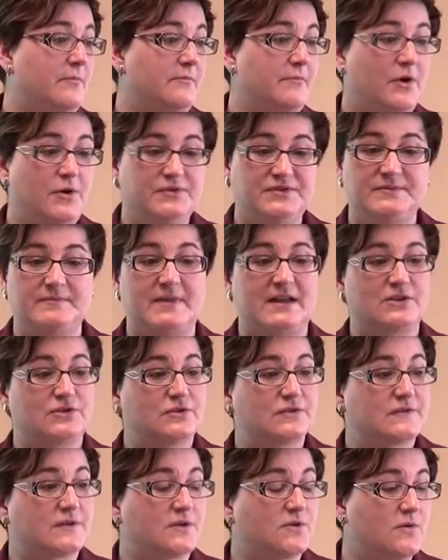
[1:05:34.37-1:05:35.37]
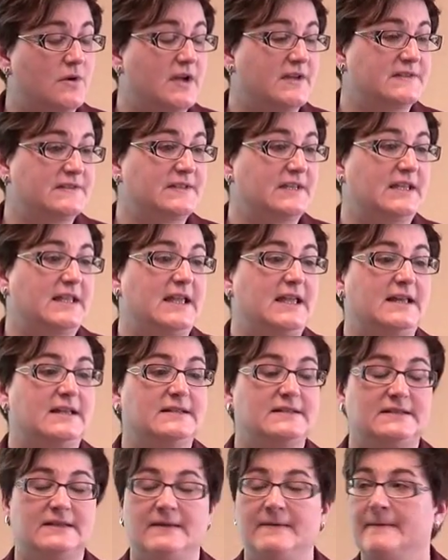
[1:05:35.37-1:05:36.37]
most measures across the
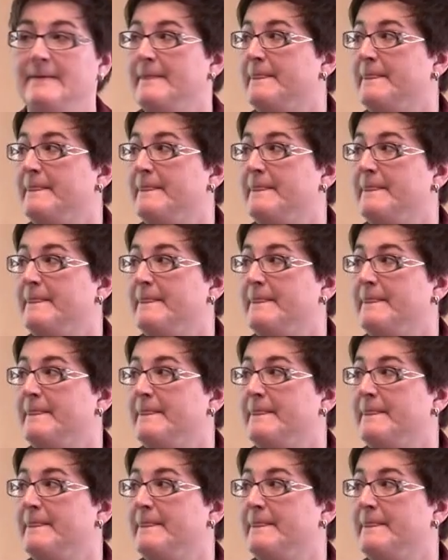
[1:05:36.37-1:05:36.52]
kids.